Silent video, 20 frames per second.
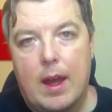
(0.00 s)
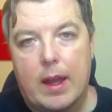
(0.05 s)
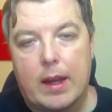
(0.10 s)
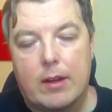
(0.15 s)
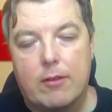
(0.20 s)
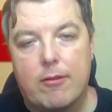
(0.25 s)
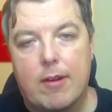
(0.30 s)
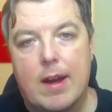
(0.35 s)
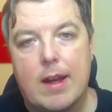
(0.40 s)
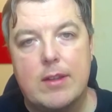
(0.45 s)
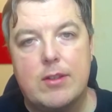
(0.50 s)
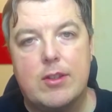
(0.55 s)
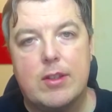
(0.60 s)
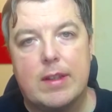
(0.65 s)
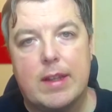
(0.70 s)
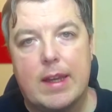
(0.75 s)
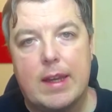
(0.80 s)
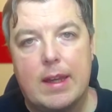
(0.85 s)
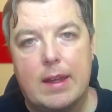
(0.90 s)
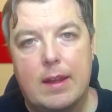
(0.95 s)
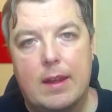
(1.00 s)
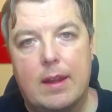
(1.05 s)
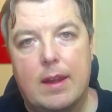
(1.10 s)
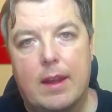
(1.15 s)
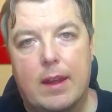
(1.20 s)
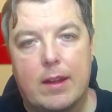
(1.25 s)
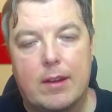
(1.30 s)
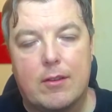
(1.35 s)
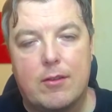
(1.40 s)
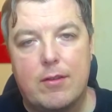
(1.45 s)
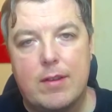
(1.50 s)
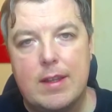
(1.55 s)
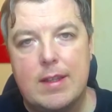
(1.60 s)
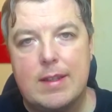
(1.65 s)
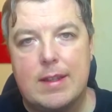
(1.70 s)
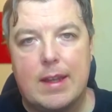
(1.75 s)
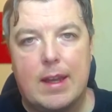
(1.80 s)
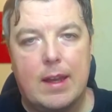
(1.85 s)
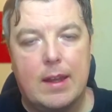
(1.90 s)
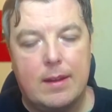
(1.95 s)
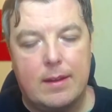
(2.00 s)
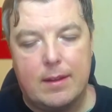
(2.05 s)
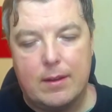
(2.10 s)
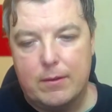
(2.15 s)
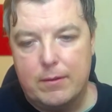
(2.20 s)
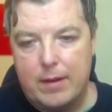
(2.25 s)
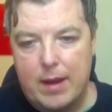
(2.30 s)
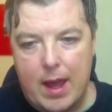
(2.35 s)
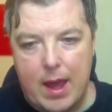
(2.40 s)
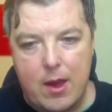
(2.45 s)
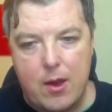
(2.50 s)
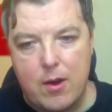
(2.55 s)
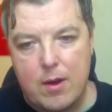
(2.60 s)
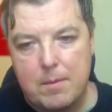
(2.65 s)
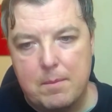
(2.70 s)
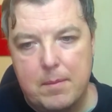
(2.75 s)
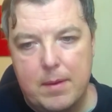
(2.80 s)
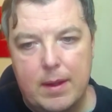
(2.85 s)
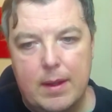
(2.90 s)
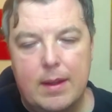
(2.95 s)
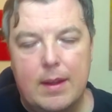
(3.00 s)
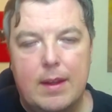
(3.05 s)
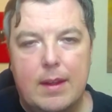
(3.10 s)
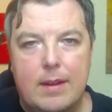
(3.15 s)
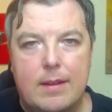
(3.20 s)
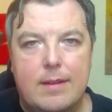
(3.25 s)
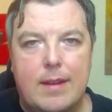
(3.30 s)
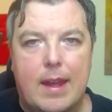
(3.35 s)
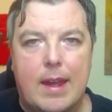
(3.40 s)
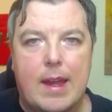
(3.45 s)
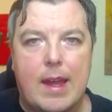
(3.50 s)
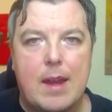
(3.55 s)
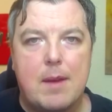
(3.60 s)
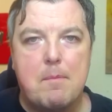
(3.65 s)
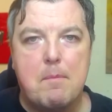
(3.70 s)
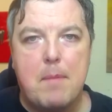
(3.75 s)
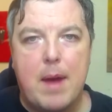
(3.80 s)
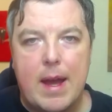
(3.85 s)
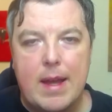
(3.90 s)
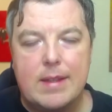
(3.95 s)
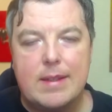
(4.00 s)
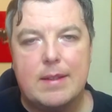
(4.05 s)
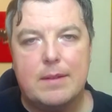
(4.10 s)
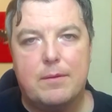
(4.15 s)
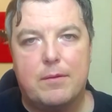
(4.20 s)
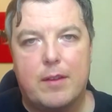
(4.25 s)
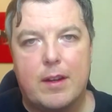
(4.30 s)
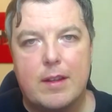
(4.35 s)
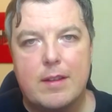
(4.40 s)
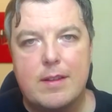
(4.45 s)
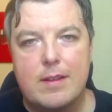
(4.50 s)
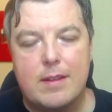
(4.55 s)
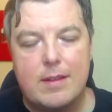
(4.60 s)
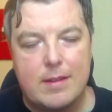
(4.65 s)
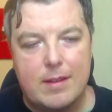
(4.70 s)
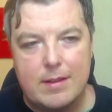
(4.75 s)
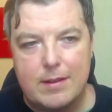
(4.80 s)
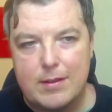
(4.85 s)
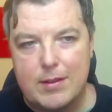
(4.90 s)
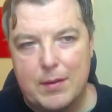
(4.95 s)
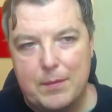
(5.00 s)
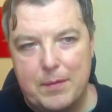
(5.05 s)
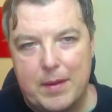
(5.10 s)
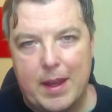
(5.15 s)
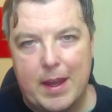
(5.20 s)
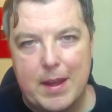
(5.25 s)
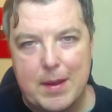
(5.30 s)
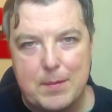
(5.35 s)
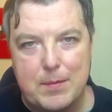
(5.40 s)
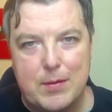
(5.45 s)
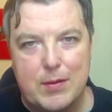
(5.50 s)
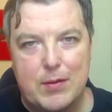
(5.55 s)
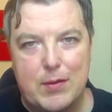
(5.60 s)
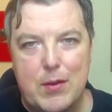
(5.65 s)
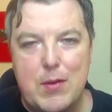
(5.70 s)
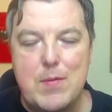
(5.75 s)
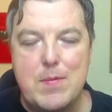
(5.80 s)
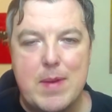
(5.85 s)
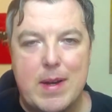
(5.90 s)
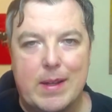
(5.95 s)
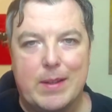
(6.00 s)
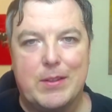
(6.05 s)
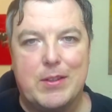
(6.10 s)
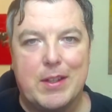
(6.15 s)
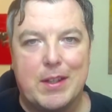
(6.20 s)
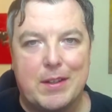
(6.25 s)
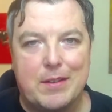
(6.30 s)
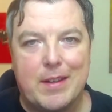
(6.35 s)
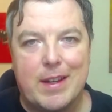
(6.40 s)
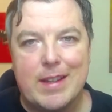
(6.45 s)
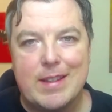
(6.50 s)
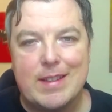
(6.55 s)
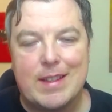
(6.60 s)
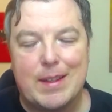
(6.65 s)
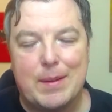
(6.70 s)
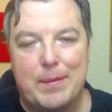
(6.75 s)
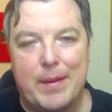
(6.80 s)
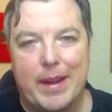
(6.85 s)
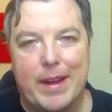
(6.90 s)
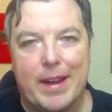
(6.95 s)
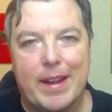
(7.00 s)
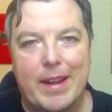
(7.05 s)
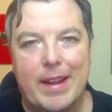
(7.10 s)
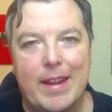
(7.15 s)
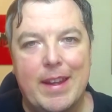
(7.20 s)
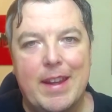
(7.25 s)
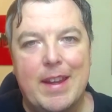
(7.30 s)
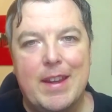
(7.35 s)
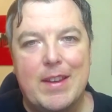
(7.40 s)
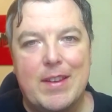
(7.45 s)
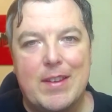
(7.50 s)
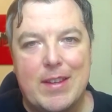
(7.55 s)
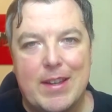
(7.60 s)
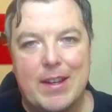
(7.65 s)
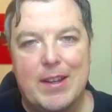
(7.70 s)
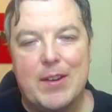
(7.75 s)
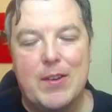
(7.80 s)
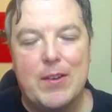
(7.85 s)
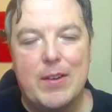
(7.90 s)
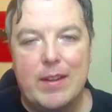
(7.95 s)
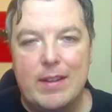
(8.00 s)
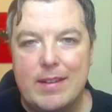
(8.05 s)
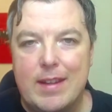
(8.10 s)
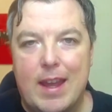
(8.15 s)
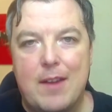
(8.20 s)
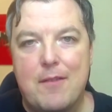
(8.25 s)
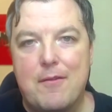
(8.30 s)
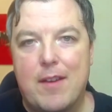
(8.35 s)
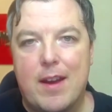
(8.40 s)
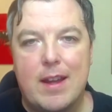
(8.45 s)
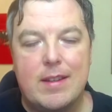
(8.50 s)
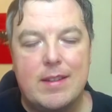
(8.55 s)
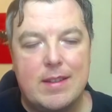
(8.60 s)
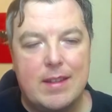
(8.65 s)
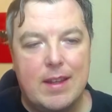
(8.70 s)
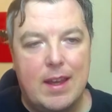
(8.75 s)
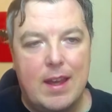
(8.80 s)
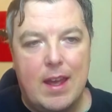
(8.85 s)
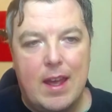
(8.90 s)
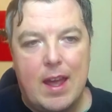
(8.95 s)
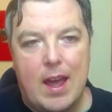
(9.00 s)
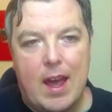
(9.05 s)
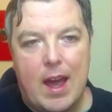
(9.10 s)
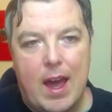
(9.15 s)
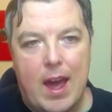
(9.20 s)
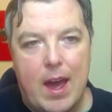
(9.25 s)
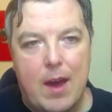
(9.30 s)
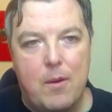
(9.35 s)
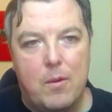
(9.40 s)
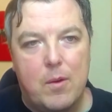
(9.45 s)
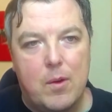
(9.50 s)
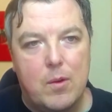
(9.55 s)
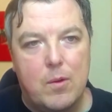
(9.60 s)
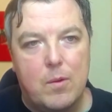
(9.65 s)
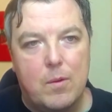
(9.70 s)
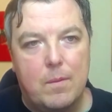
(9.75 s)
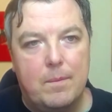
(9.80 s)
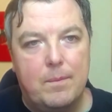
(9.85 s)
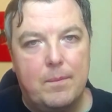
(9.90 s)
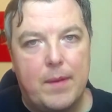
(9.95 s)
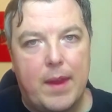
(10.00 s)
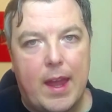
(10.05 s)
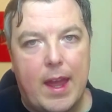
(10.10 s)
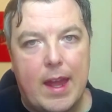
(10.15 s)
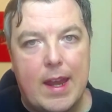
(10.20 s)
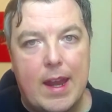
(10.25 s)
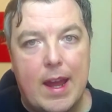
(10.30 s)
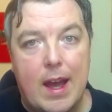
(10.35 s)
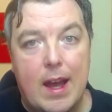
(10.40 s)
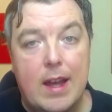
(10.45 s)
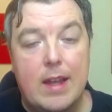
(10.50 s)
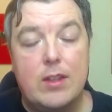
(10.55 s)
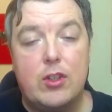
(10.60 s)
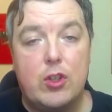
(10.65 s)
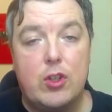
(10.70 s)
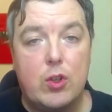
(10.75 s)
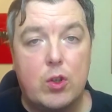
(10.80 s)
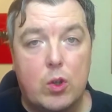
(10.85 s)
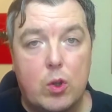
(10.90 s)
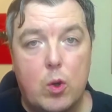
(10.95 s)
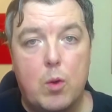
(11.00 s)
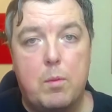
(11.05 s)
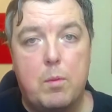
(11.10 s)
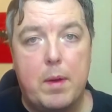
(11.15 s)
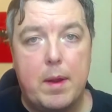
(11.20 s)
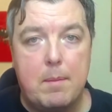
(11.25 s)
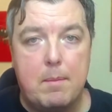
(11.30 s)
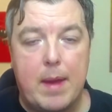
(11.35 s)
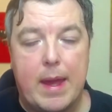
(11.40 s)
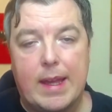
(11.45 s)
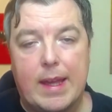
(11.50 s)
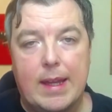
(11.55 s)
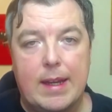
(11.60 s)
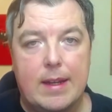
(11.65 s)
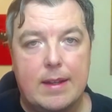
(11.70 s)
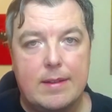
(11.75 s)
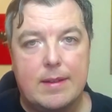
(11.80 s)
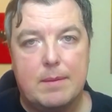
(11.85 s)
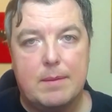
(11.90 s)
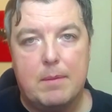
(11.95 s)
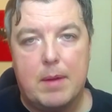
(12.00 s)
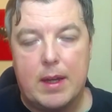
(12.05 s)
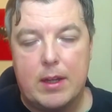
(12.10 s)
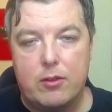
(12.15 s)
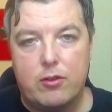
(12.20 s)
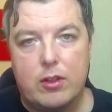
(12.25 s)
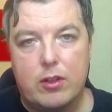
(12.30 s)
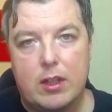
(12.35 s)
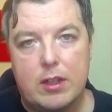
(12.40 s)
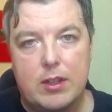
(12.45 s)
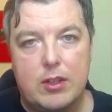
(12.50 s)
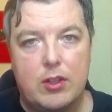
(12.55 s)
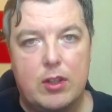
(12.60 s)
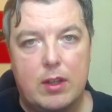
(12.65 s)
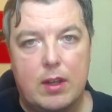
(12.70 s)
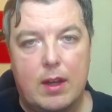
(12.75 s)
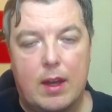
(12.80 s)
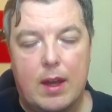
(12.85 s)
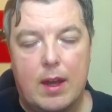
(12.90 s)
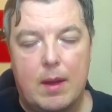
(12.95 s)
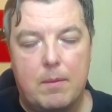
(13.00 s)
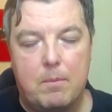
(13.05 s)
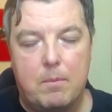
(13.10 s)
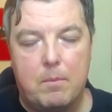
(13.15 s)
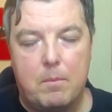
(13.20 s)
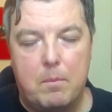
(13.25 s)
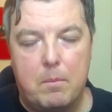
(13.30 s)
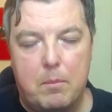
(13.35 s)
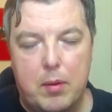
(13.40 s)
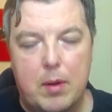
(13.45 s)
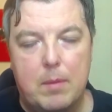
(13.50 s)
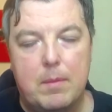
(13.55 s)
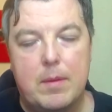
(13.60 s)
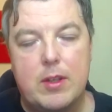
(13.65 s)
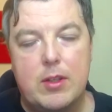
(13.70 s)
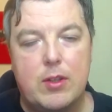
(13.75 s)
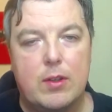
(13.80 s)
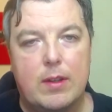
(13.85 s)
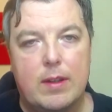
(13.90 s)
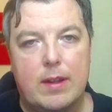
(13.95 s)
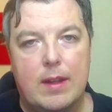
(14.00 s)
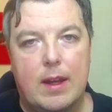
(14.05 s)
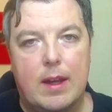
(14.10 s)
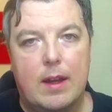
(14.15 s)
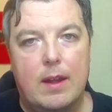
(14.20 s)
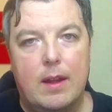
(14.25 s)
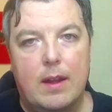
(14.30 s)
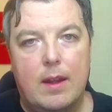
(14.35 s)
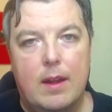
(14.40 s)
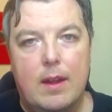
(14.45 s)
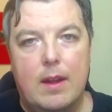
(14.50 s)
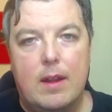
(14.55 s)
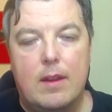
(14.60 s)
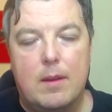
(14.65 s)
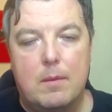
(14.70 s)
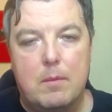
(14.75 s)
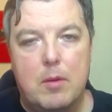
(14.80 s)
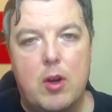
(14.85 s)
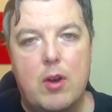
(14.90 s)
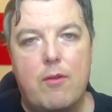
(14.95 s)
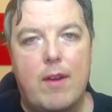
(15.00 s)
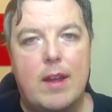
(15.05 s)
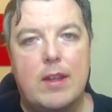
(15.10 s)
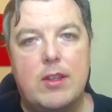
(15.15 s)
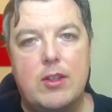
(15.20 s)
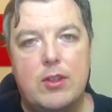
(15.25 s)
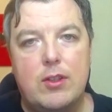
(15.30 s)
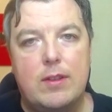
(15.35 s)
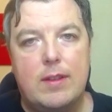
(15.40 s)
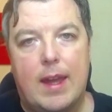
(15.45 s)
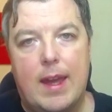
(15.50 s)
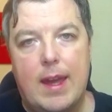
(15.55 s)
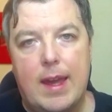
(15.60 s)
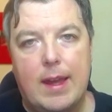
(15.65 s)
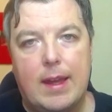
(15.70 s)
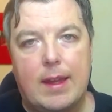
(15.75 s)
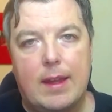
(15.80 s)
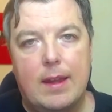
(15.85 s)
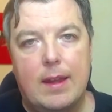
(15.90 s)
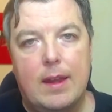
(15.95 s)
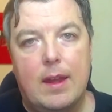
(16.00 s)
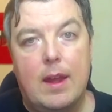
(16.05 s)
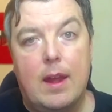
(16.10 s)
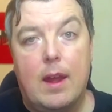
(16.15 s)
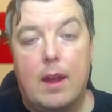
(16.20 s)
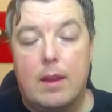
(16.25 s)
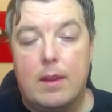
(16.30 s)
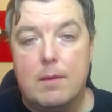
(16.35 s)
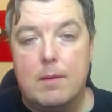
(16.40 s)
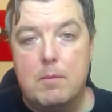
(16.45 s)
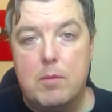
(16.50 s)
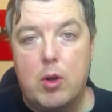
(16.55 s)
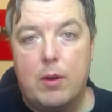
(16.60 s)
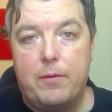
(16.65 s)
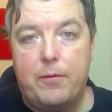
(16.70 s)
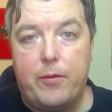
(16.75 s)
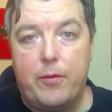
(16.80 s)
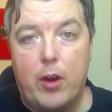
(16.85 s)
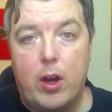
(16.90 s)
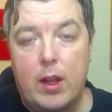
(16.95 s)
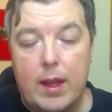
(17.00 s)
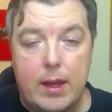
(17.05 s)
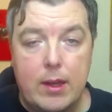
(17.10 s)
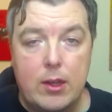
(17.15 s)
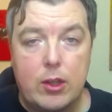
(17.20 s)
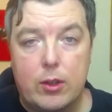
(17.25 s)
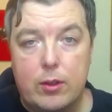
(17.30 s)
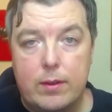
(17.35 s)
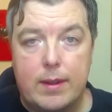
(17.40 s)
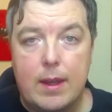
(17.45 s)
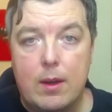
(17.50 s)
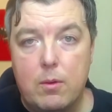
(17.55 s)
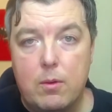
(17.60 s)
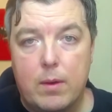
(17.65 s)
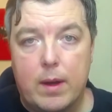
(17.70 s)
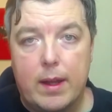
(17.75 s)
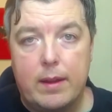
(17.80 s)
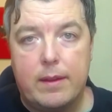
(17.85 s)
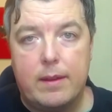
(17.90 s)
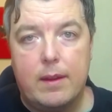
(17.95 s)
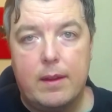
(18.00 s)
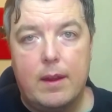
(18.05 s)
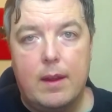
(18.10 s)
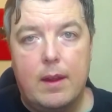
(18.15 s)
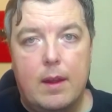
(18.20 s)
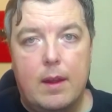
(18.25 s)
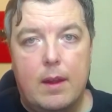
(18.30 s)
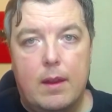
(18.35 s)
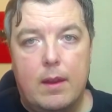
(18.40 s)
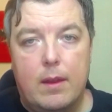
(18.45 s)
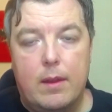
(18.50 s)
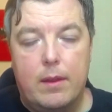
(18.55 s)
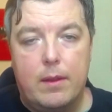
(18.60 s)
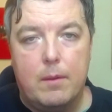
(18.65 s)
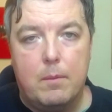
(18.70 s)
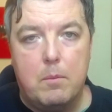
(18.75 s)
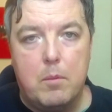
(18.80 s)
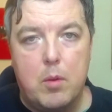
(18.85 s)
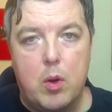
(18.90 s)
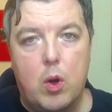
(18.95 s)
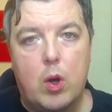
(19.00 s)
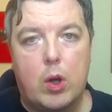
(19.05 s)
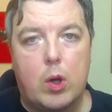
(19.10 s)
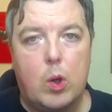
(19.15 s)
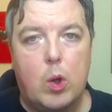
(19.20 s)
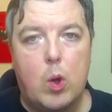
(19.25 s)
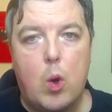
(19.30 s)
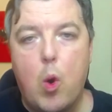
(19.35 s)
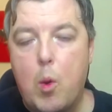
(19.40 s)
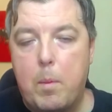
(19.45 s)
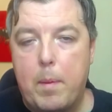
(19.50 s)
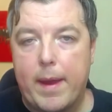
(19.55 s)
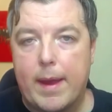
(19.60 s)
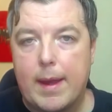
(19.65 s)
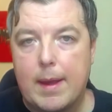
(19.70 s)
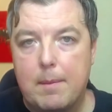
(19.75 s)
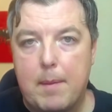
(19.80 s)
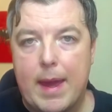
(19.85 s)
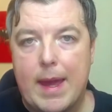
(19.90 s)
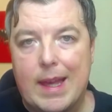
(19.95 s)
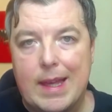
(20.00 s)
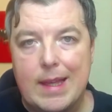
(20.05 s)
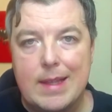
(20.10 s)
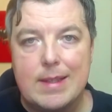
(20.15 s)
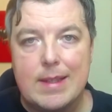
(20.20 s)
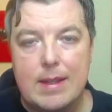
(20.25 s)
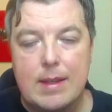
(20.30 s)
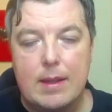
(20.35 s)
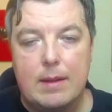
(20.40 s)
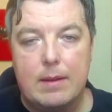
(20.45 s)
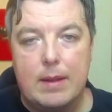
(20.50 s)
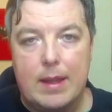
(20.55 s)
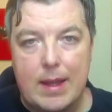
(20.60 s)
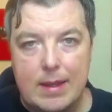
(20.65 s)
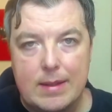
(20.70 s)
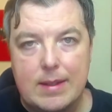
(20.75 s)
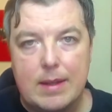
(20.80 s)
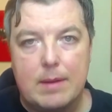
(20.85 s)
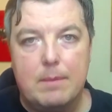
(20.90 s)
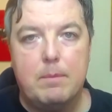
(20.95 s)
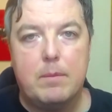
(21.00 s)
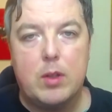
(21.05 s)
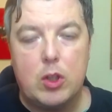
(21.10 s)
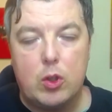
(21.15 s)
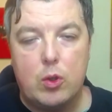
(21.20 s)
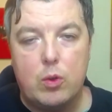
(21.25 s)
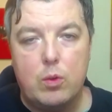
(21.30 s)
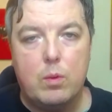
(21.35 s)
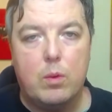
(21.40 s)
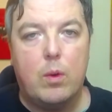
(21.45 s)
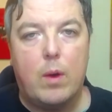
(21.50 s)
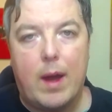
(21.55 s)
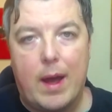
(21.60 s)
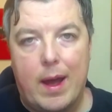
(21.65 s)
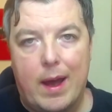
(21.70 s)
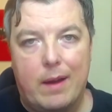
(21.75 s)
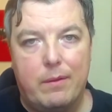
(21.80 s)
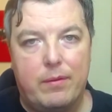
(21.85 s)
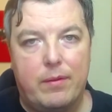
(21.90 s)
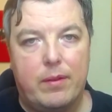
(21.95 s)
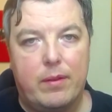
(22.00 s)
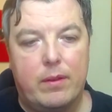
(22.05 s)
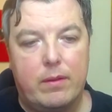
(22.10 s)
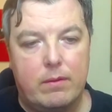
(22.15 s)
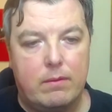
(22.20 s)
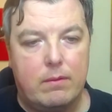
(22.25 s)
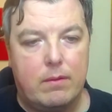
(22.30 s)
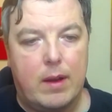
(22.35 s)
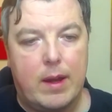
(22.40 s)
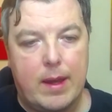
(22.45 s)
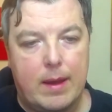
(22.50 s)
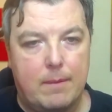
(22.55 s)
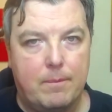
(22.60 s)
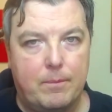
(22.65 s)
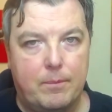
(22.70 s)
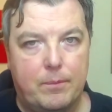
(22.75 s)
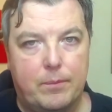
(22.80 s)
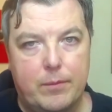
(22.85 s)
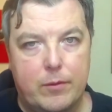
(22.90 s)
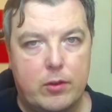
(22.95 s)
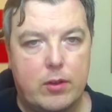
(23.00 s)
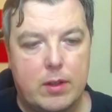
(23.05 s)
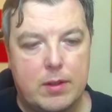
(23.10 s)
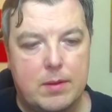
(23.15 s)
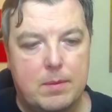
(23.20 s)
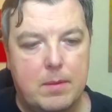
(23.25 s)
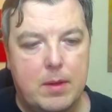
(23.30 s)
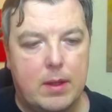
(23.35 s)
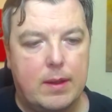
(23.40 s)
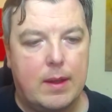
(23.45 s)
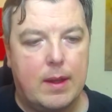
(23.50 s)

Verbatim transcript: gradually increased it until now I'm taking massive risks, sometimes too much at a risk, but you know, take risks it will enhance your coping mechanism. I trust you. I promise you on that. The more risks you take and the more fallout you deal with, the more coping mechanism you will have. Right? Trust me on